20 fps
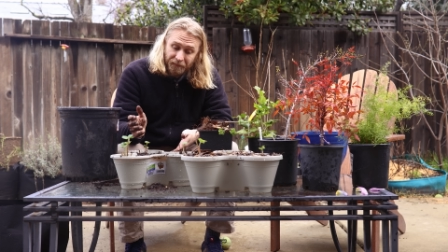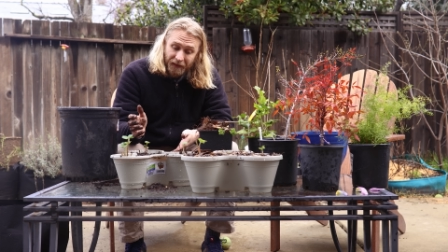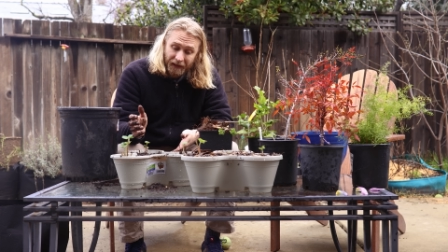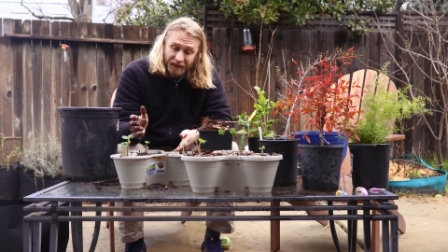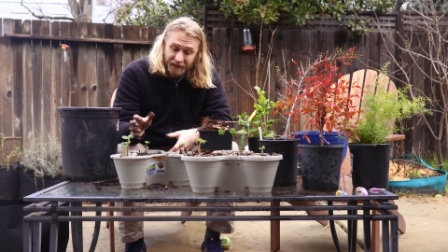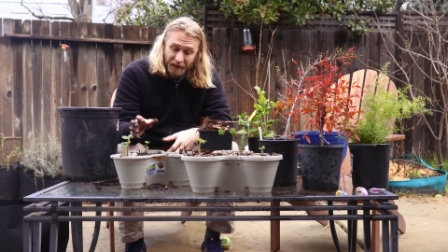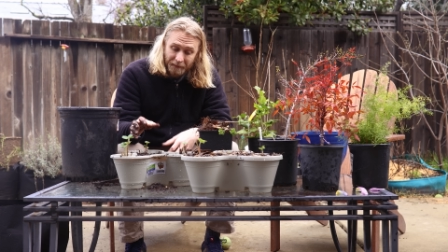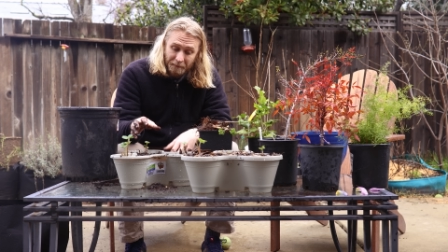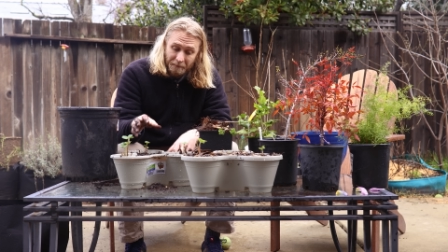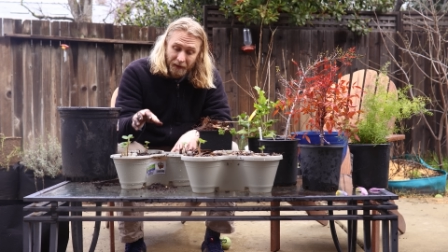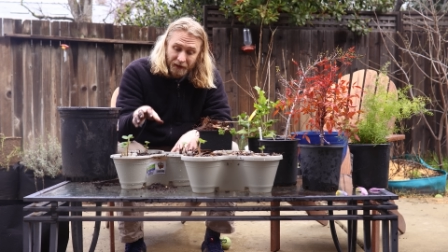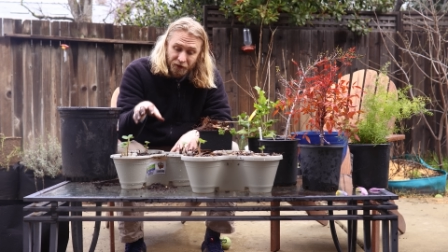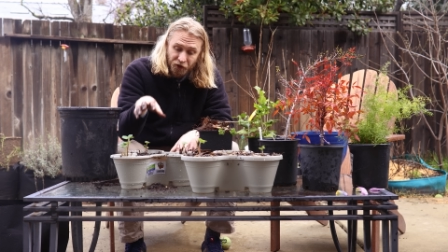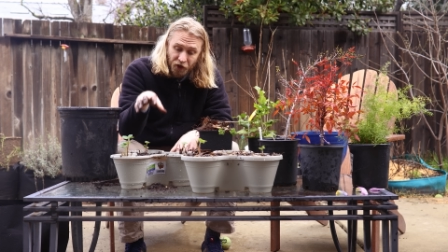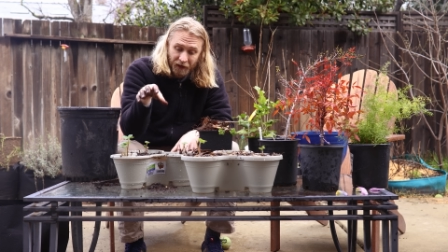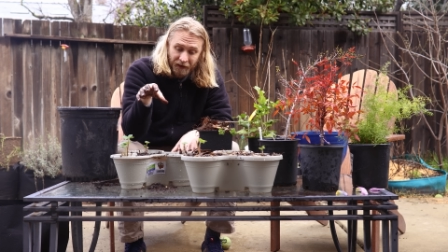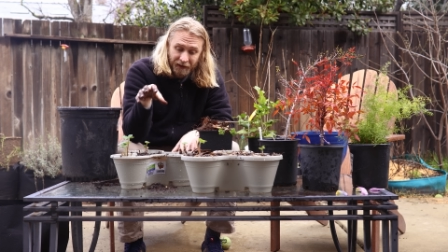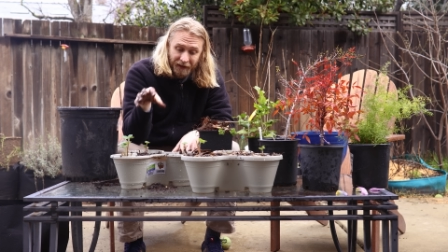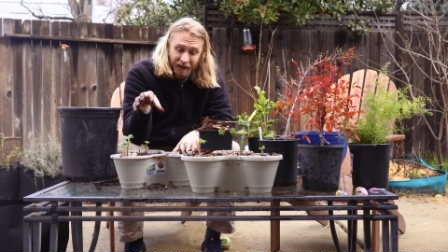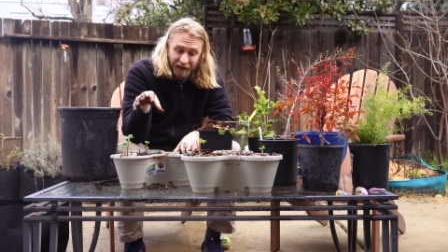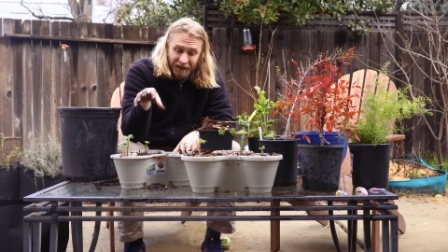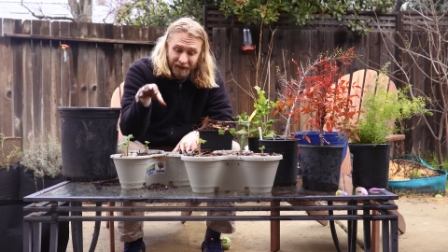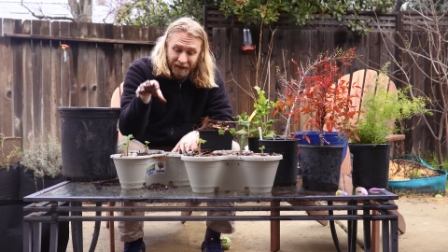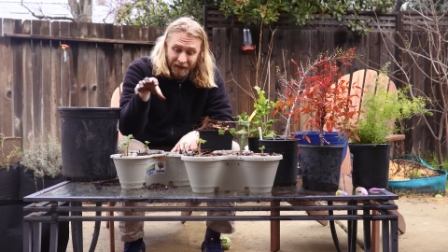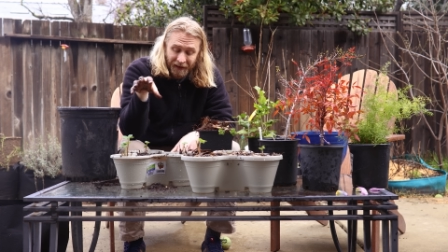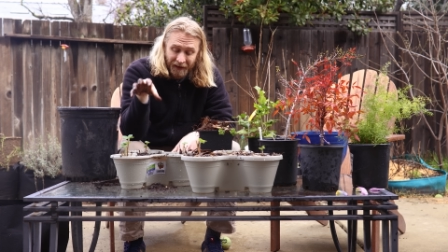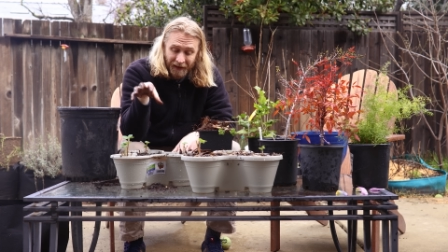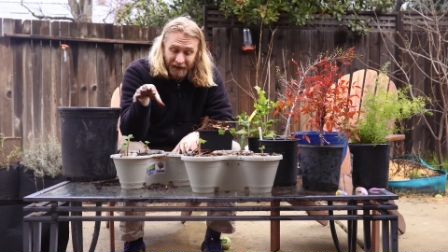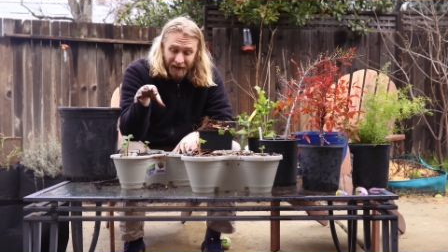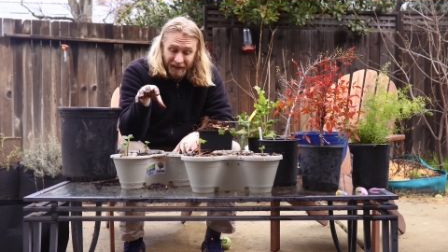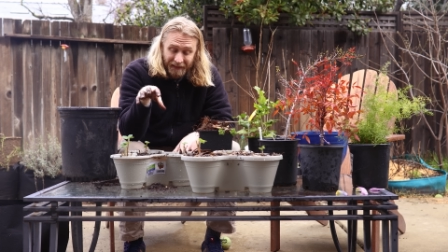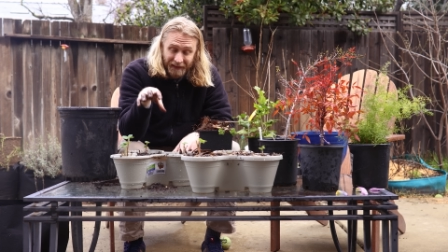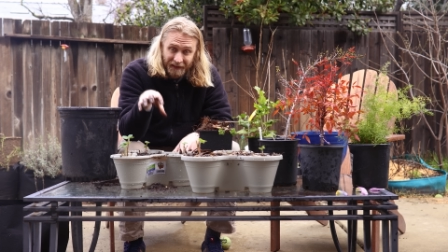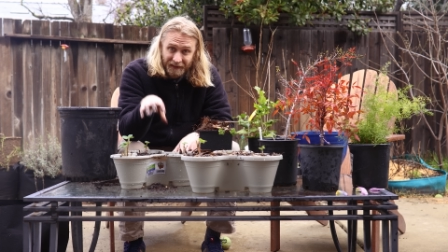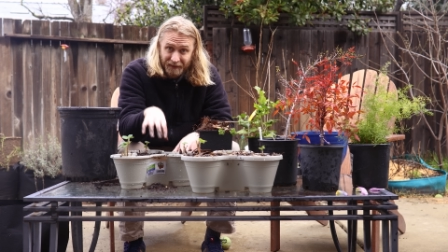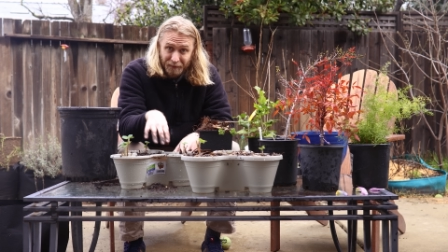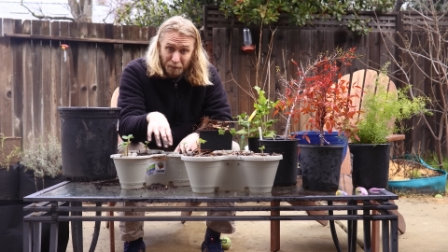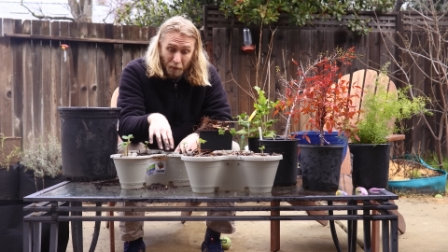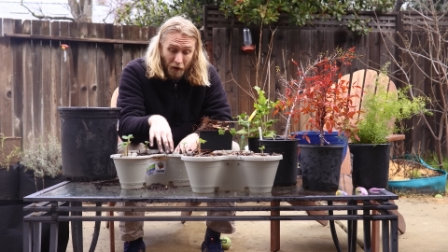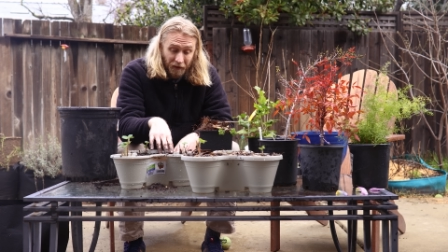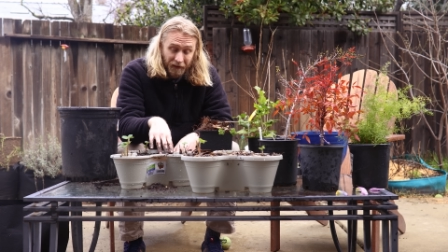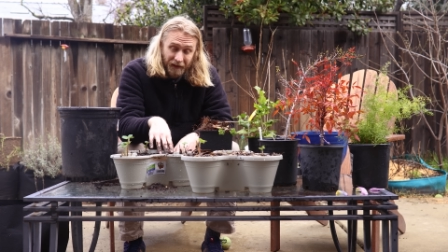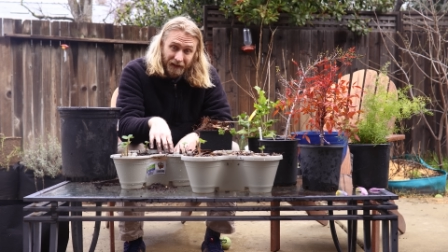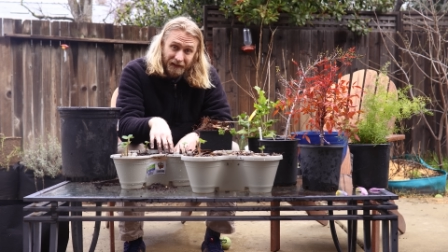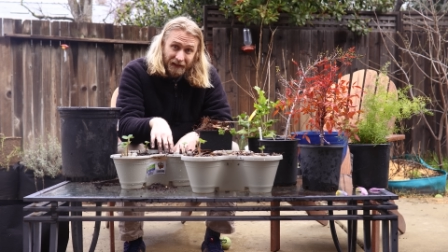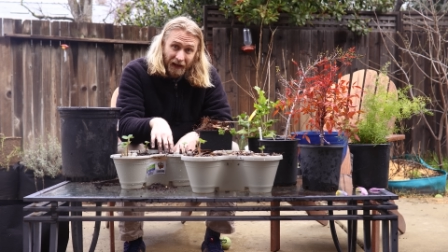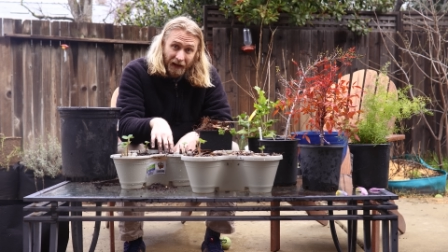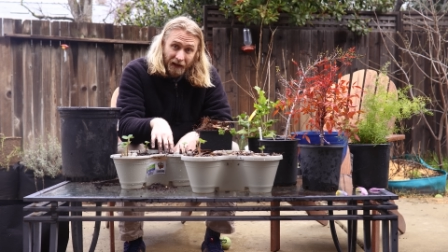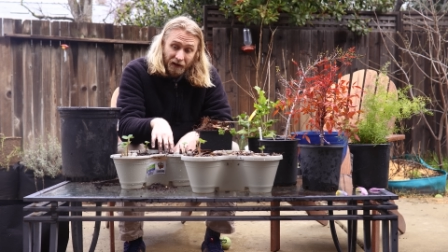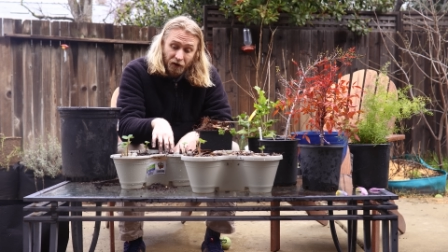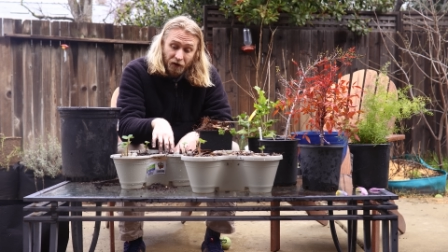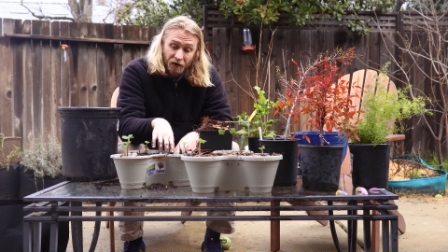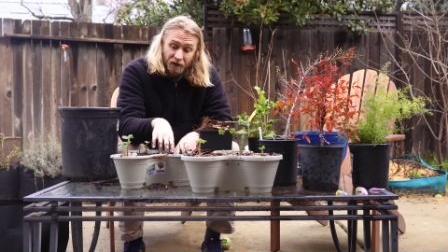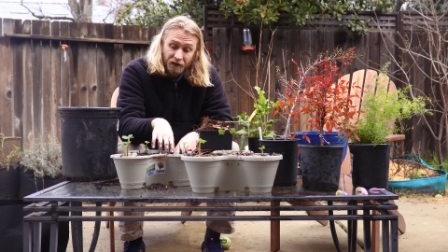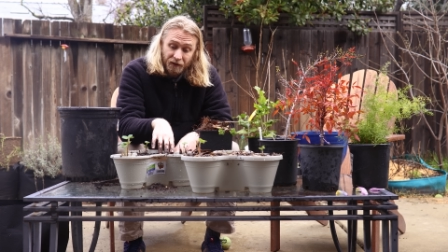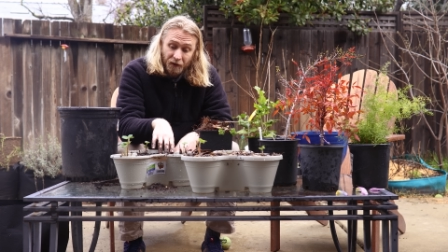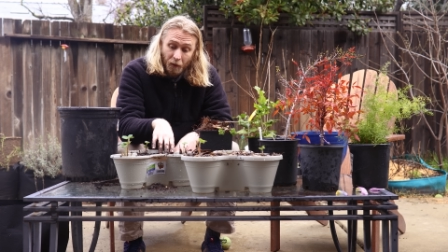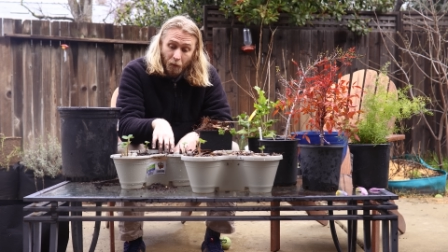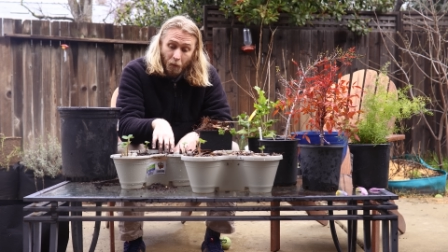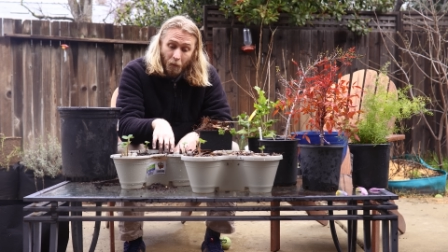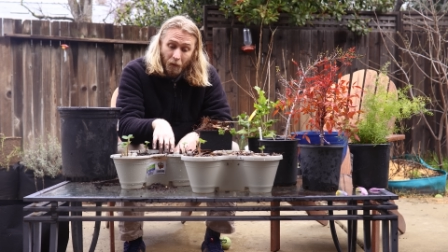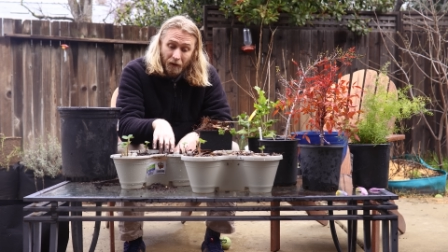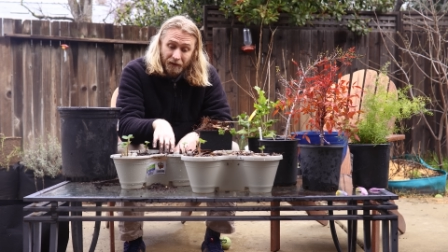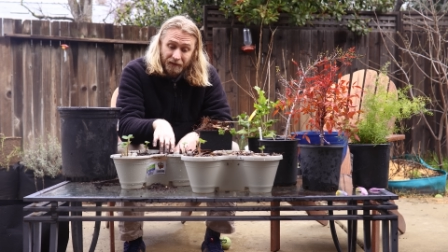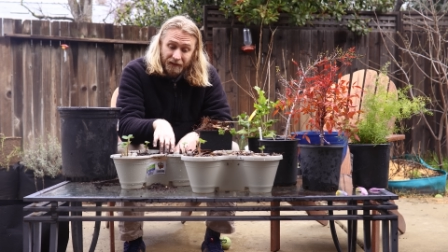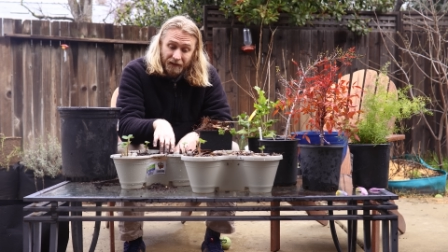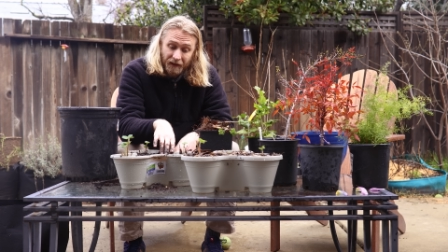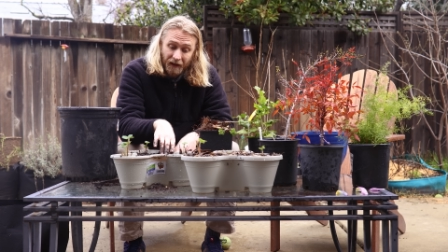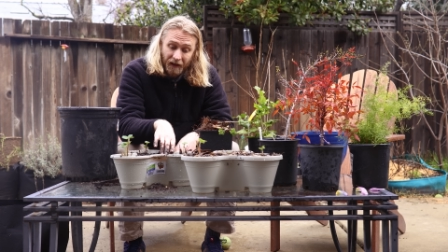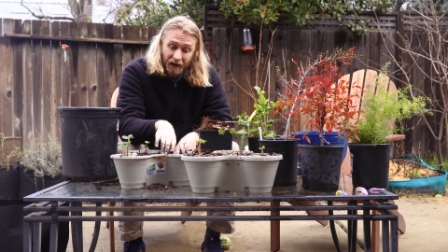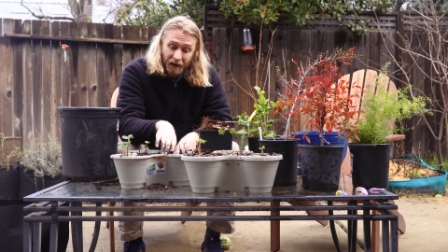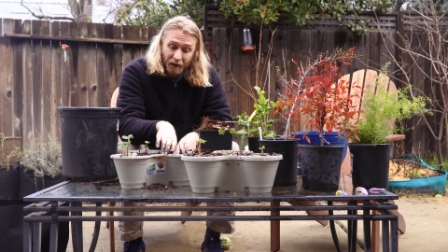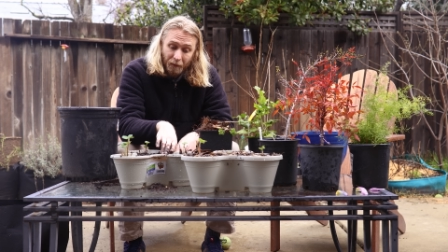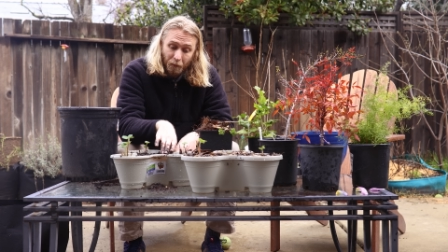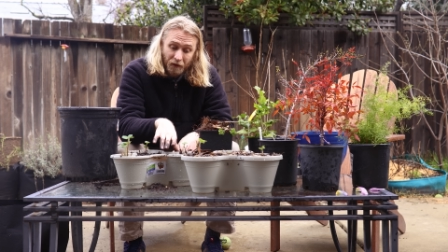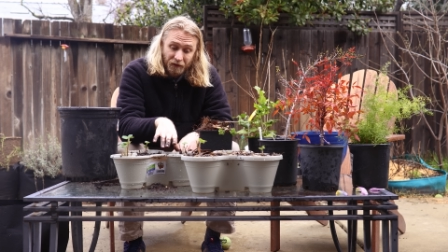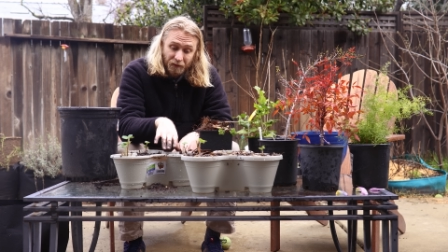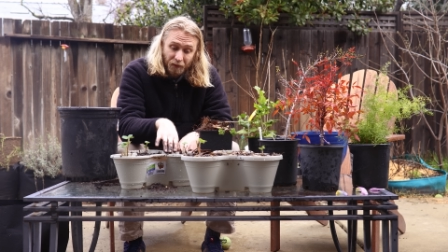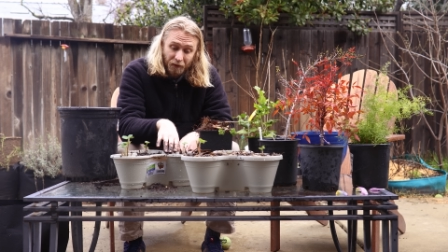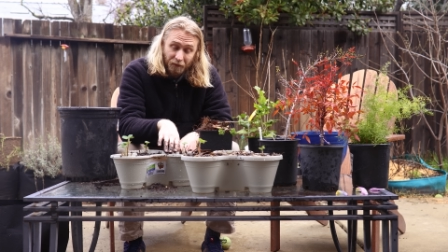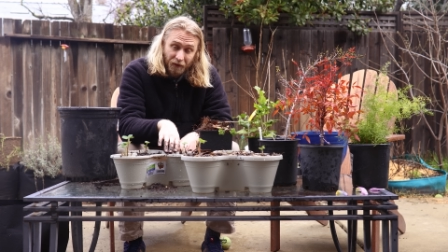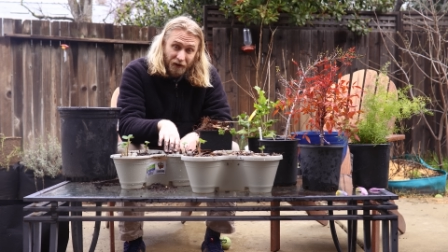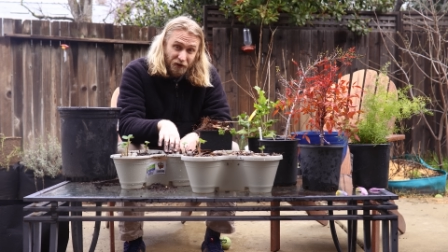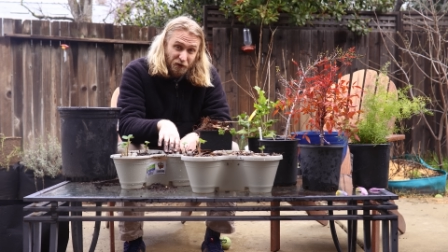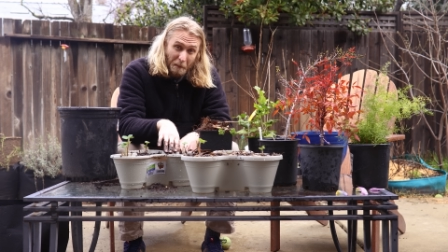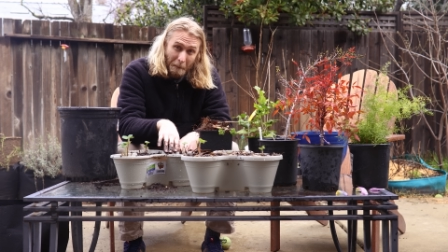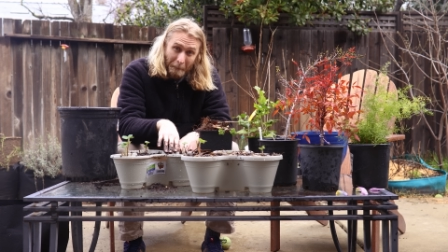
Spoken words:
As I mentioned, these small containers, once we reach